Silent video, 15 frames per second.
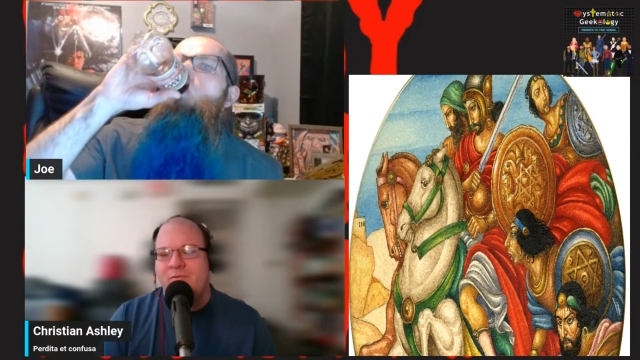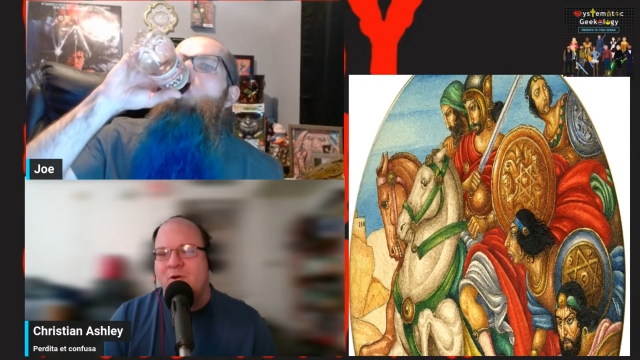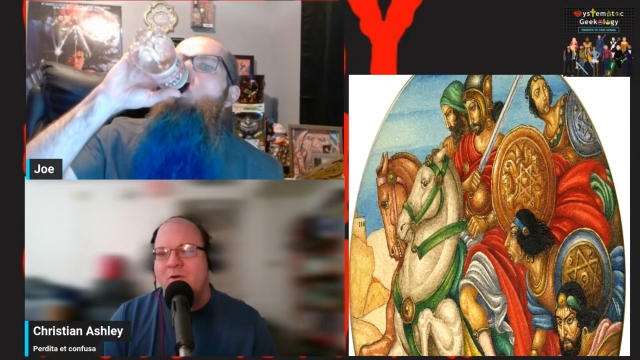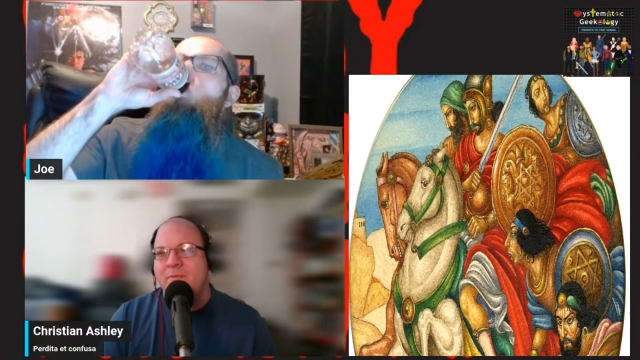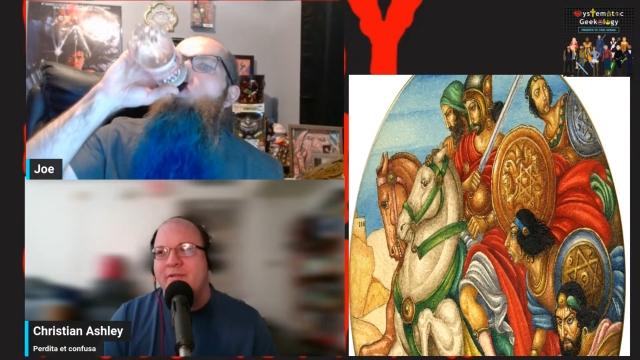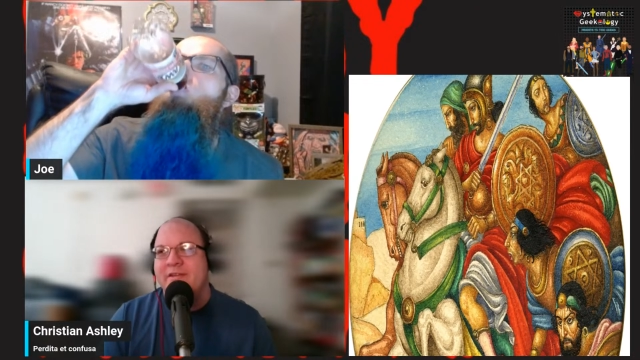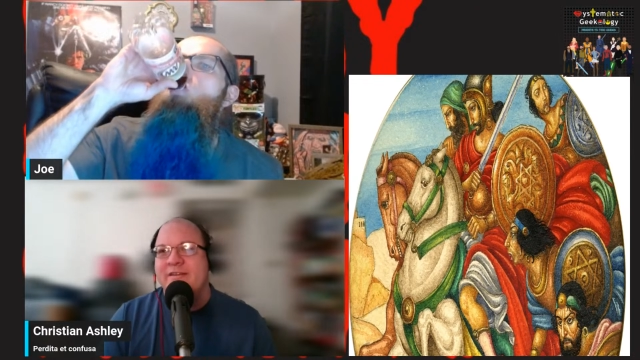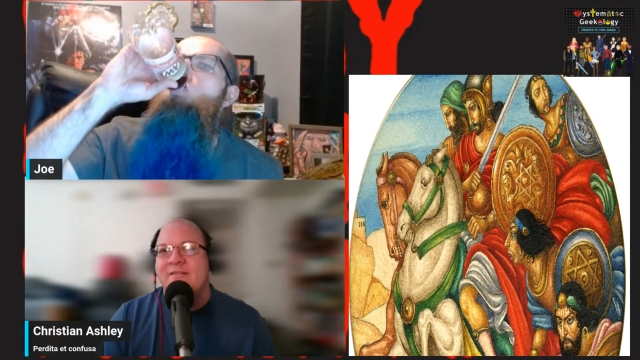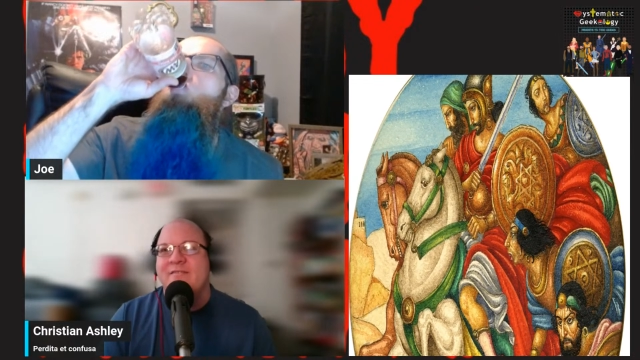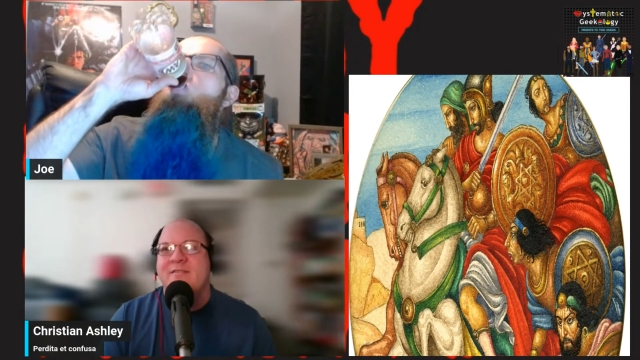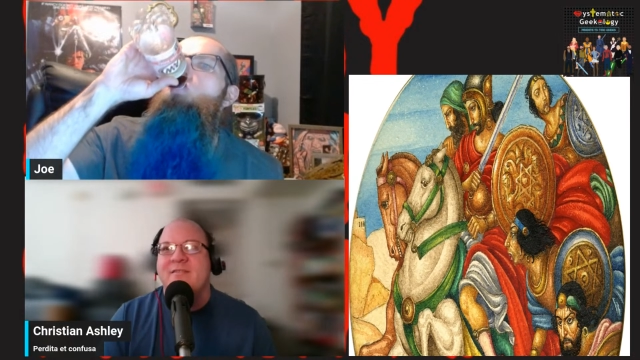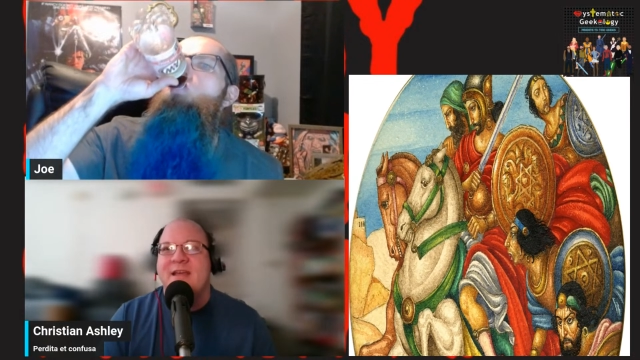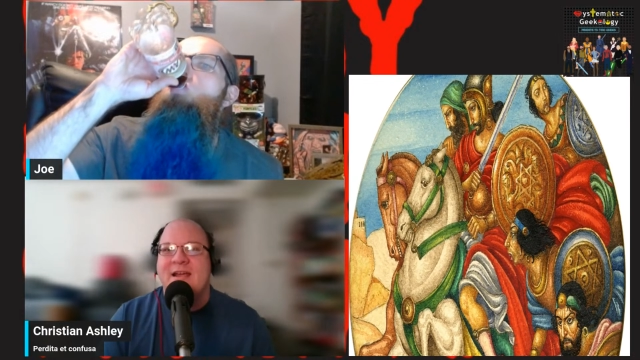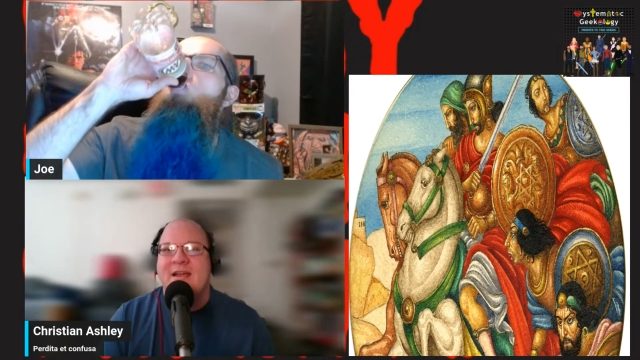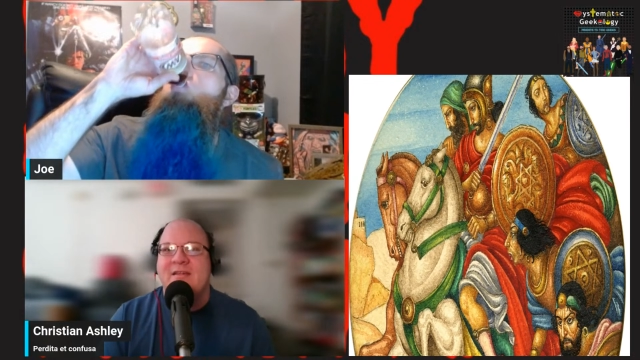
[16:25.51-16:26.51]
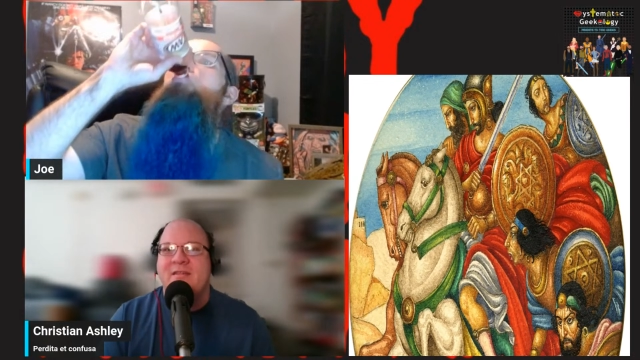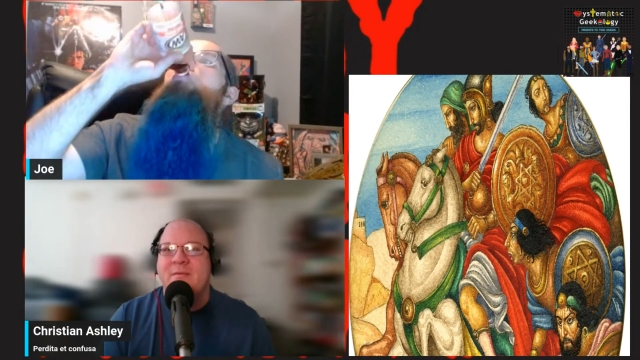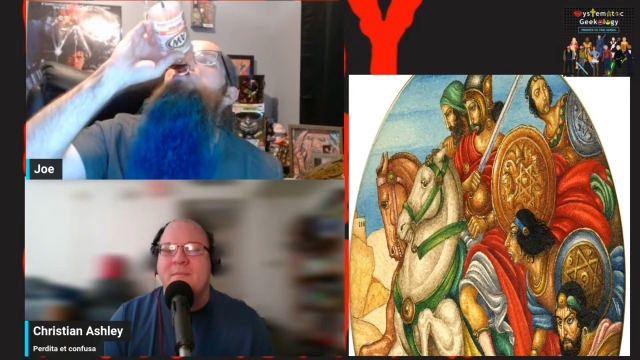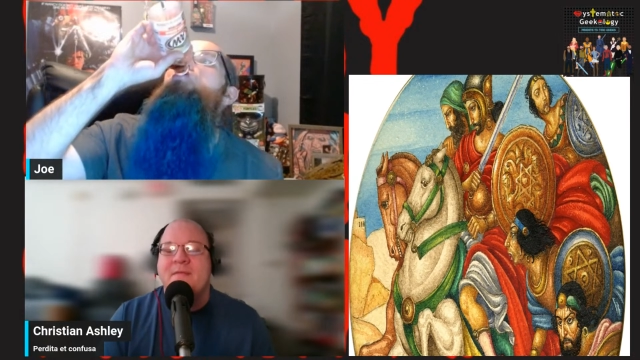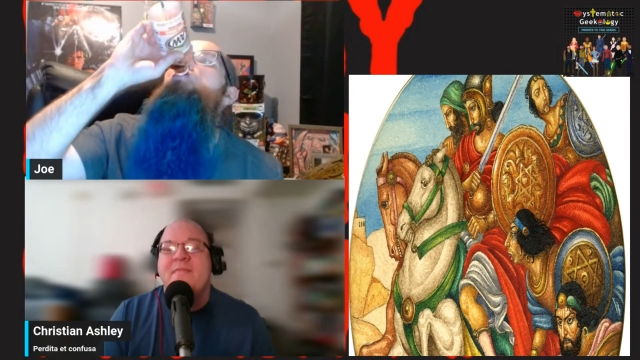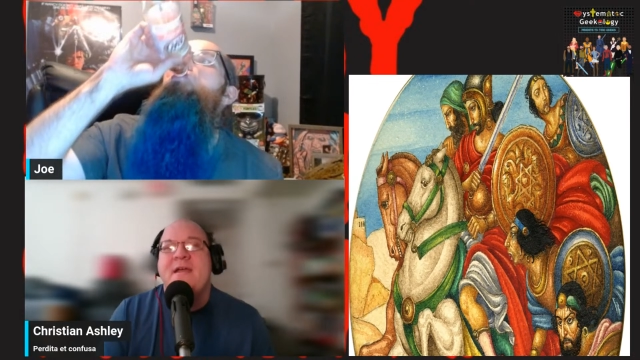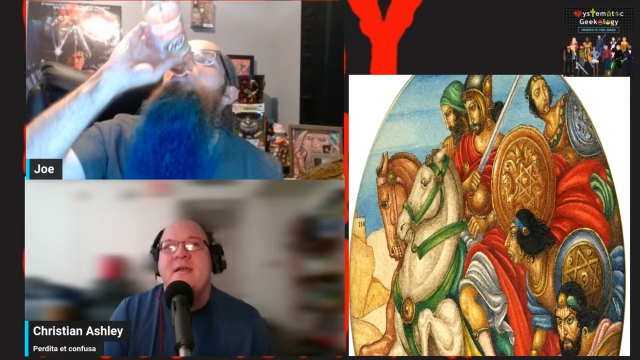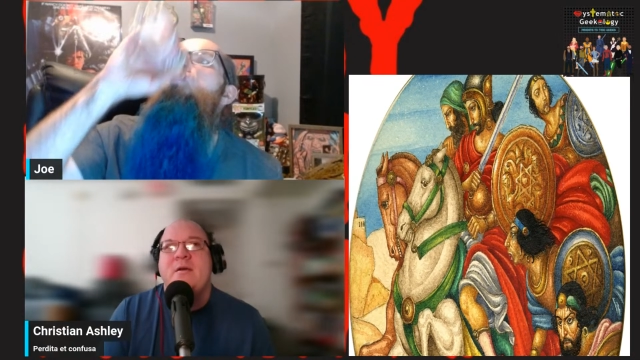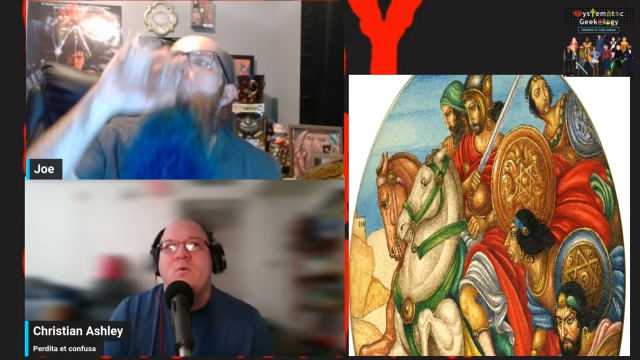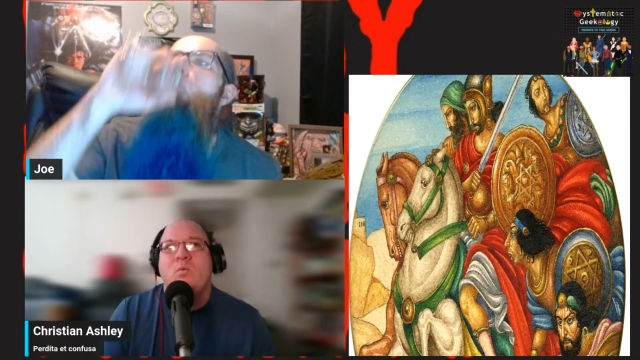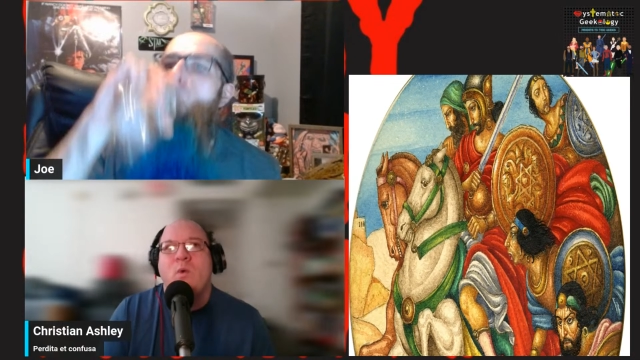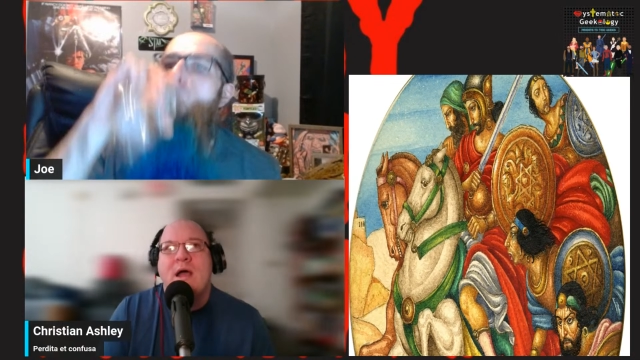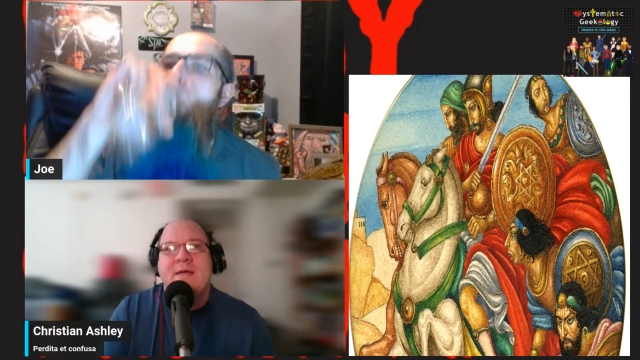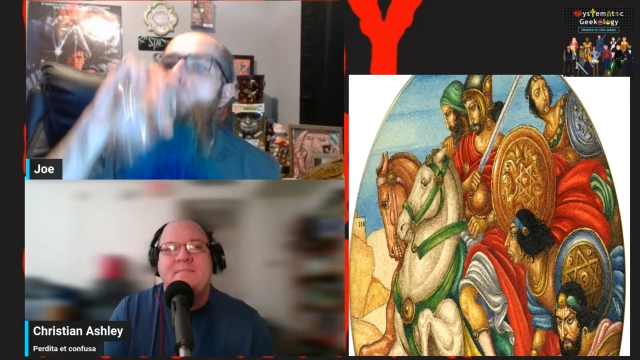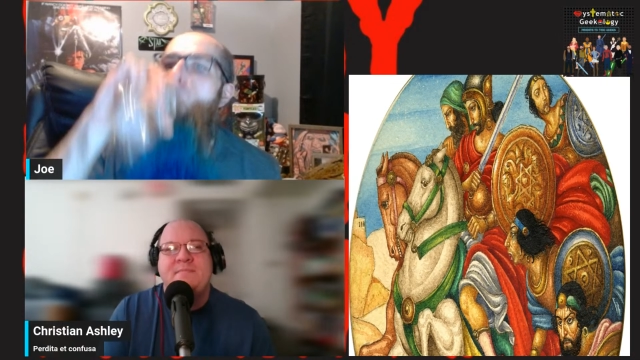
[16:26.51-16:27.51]
Roman legions attacking them, that they
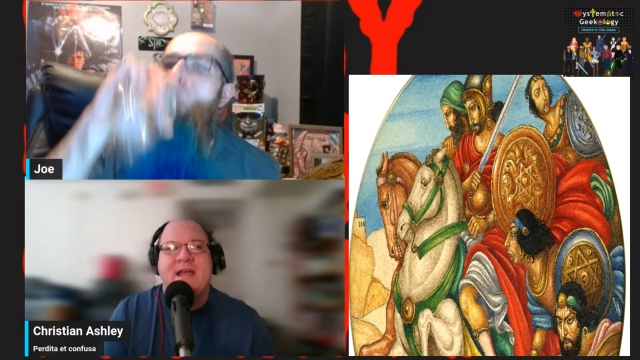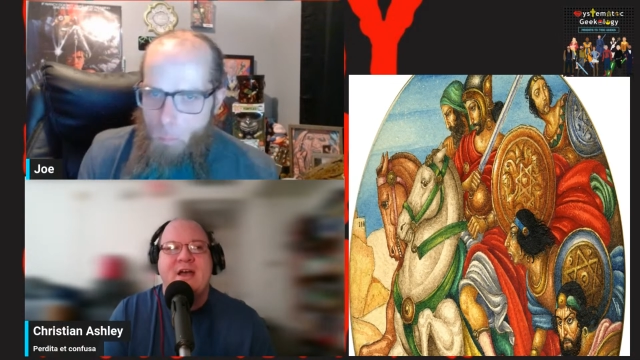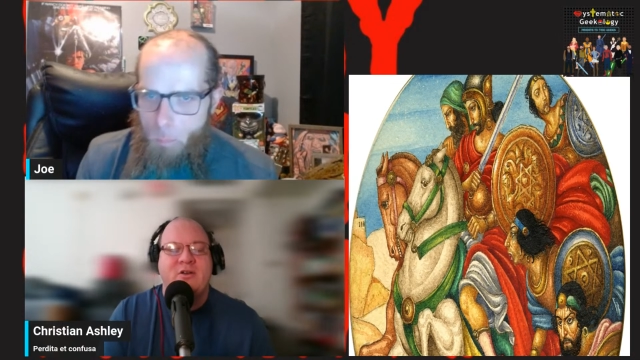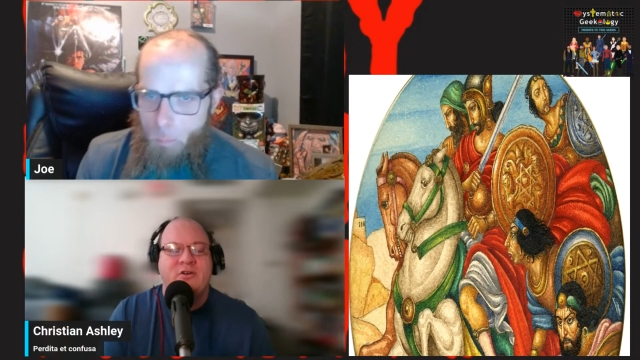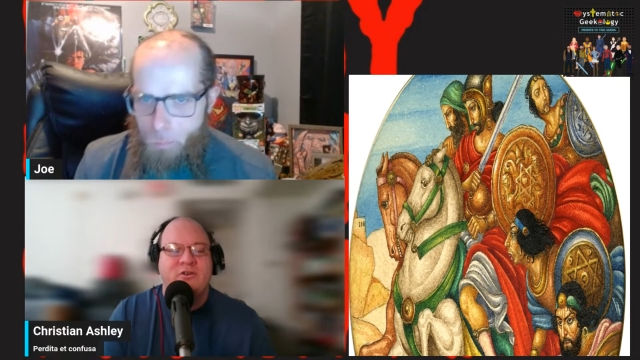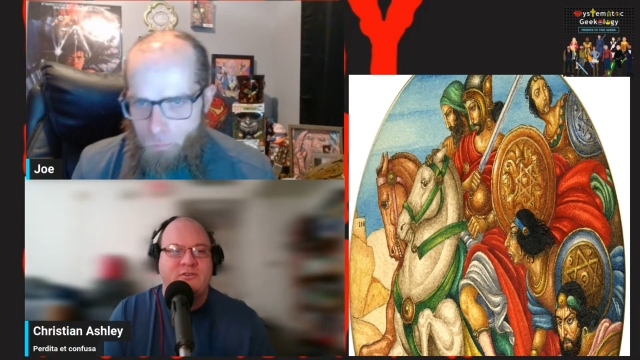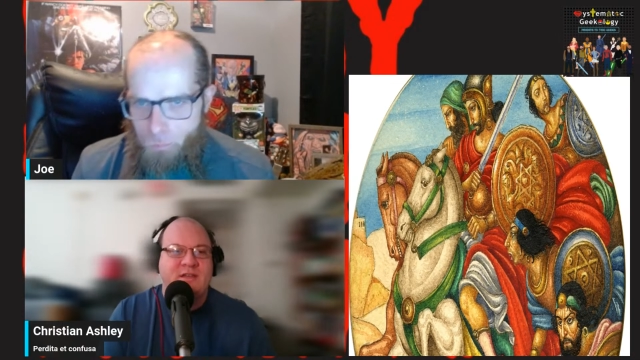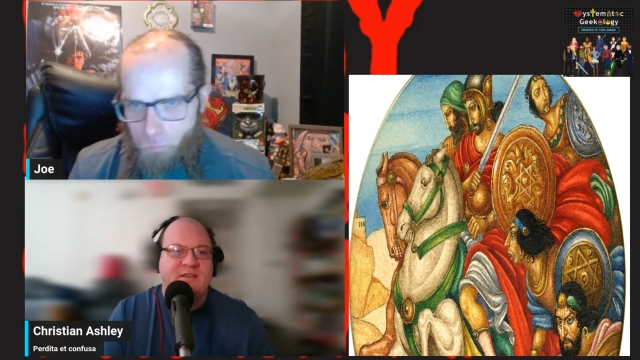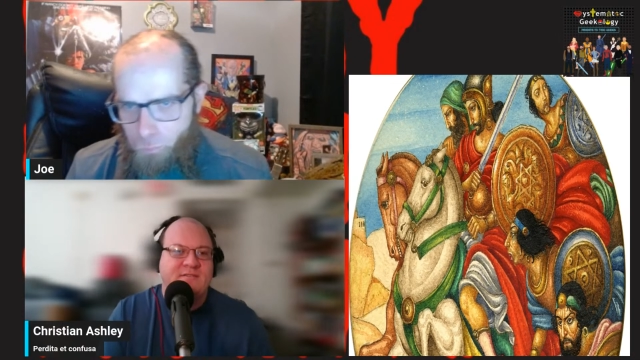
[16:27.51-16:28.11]
wiped out or